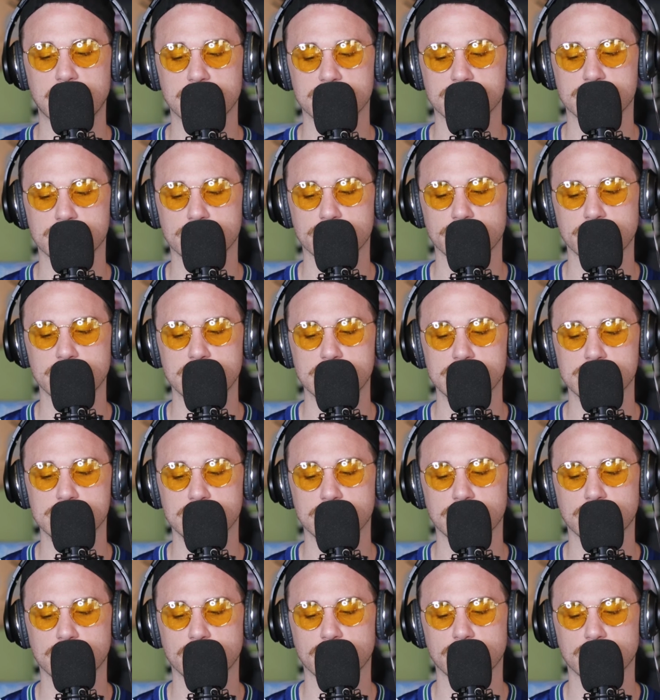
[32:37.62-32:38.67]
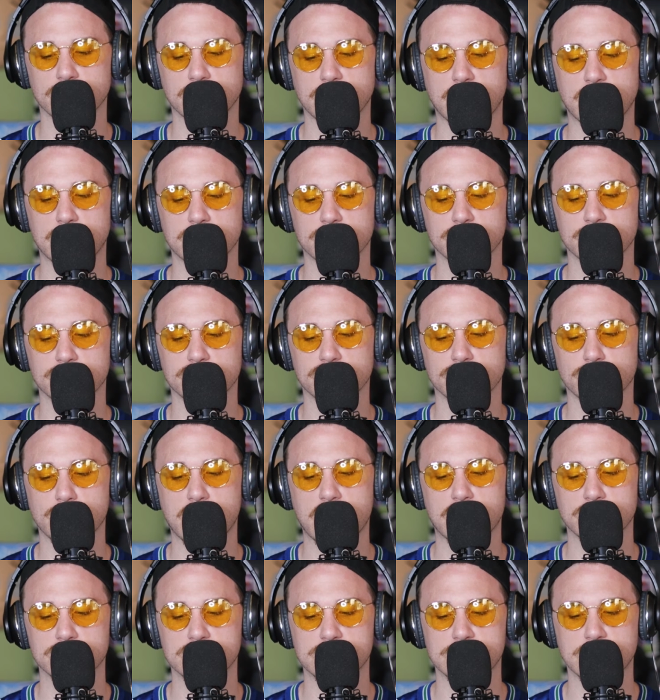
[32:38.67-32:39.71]
a lot of screens and throw a lot of
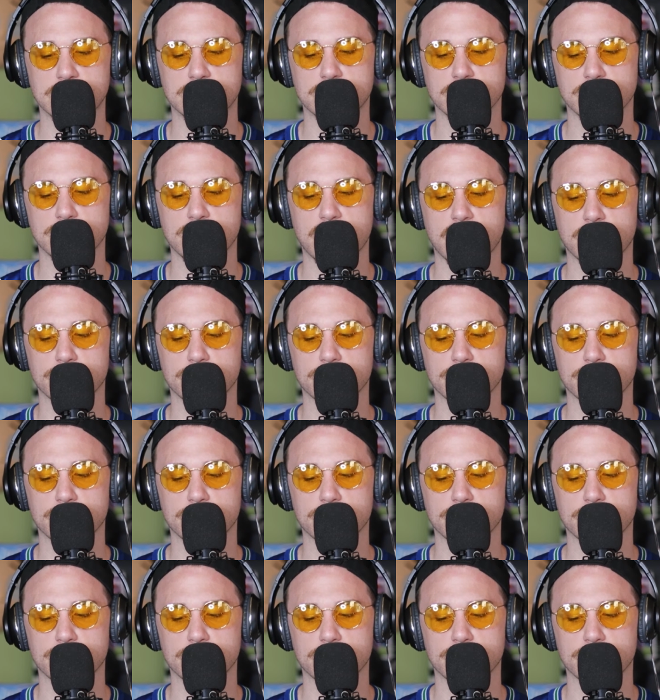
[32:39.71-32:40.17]
routes that they're